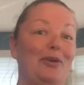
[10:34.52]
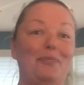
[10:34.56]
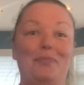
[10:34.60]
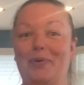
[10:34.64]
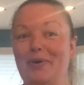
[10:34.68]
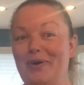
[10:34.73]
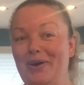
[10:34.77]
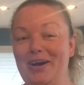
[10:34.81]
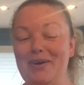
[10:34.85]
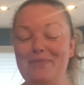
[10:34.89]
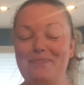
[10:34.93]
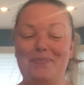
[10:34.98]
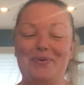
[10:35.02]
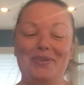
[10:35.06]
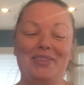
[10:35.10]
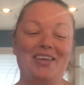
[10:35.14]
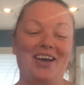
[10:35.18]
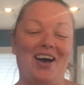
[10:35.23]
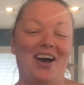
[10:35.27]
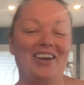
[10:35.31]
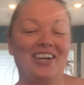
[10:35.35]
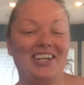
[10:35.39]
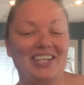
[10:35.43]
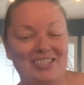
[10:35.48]
put the
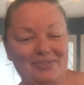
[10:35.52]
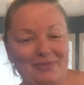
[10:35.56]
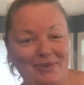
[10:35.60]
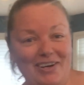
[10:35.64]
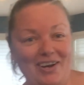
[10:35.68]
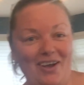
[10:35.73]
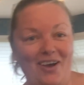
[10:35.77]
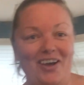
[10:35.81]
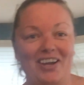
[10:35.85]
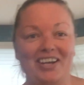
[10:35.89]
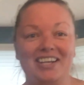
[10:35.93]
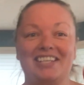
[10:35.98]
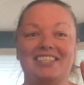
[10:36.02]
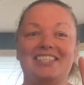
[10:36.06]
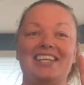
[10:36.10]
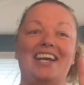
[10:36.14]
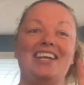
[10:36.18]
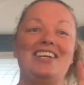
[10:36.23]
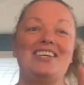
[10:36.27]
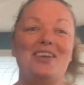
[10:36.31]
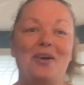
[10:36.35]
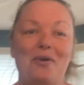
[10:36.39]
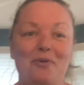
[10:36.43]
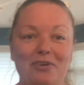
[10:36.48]
Onyx one on because I
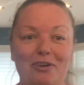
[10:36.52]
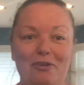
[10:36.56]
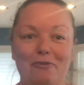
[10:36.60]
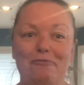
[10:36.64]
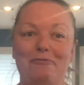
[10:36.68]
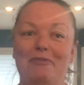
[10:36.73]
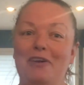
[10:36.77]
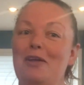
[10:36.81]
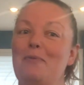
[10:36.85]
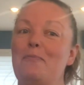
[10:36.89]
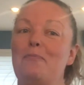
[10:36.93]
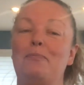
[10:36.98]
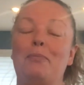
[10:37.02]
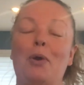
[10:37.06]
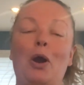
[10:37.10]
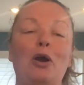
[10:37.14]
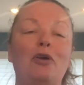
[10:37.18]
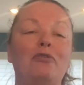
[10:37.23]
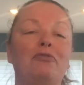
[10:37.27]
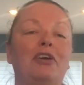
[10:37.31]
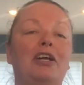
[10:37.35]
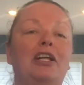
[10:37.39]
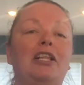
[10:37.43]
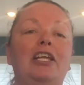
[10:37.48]
know it'll fit
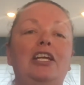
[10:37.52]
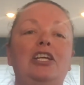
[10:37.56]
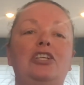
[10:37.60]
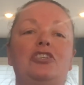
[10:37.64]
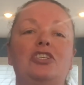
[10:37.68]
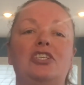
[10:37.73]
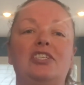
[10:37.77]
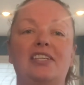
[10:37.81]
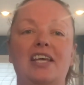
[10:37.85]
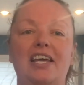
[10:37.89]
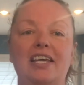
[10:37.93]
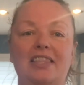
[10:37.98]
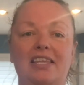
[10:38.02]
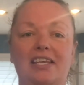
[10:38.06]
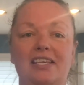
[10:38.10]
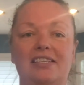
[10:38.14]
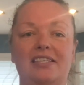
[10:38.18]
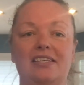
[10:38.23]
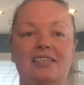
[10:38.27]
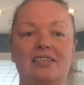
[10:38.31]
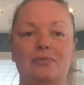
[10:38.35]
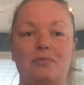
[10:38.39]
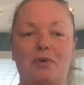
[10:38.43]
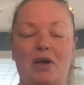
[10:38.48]
perfectly just like this
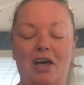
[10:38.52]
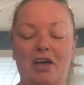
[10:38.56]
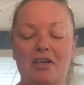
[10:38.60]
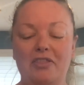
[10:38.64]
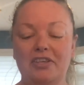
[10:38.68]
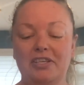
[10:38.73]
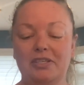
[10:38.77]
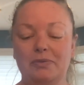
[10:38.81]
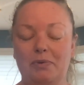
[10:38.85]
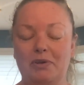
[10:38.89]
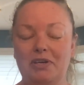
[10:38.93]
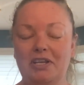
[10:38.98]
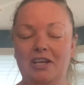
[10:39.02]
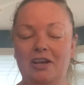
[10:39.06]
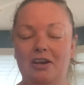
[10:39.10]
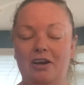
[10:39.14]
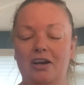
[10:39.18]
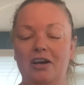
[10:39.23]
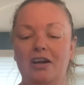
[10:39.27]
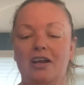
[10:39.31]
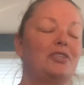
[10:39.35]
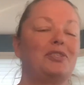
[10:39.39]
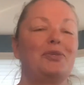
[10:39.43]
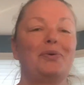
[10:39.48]
as well, this one
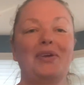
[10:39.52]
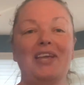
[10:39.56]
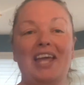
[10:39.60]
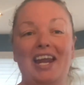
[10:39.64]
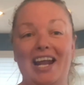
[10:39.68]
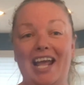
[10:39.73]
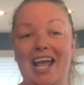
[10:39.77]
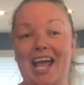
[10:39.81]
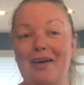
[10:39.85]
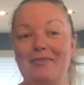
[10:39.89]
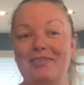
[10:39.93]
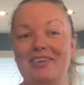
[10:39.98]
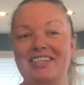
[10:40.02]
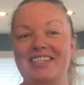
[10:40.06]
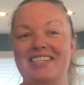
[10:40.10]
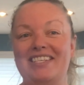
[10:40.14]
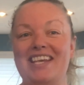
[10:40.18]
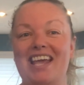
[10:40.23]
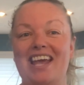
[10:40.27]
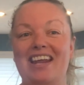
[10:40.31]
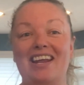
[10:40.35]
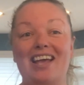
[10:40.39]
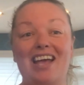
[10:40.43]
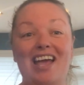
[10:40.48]
here. So again, I have it in
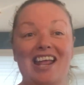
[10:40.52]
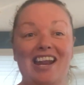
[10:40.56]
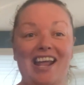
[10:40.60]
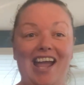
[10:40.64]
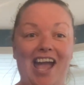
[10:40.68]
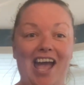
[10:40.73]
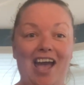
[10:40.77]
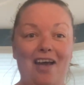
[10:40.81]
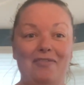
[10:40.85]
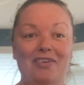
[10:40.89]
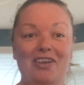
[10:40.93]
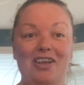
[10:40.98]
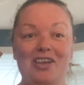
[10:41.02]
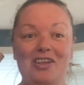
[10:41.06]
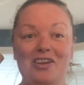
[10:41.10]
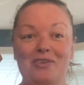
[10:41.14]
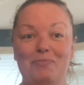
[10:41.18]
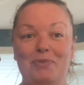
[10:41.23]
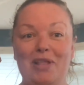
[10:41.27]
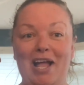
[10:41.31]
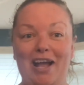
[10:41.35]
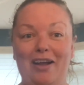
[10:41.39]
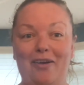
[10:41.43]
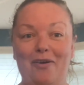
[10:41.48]
Sienna and I have it in
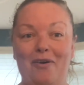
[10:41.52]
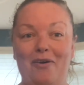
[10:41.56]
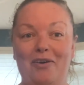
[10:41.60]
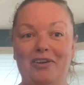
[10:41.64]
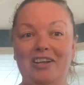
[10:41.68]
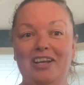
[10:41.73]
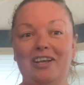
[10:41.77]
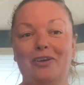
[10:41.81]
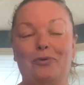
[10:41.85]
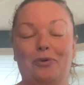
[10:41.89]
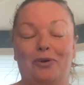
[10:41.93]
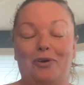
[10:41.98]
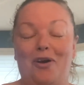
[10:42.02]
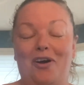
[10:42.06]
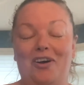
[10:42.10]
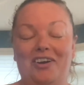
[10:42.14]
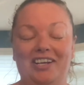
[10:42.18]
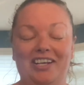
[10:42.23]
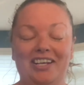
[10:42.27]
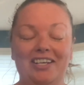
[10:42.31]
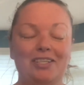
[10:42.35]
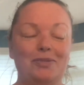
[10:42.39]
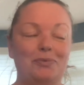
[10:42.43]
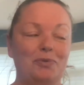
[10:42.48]
black Onyx, or
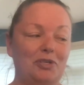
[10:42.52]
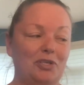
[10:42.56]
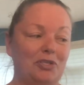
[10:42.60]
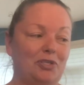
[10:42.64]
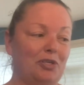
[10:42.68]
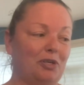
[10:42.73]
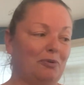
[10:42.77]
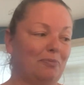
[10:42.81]
Onyx, which is her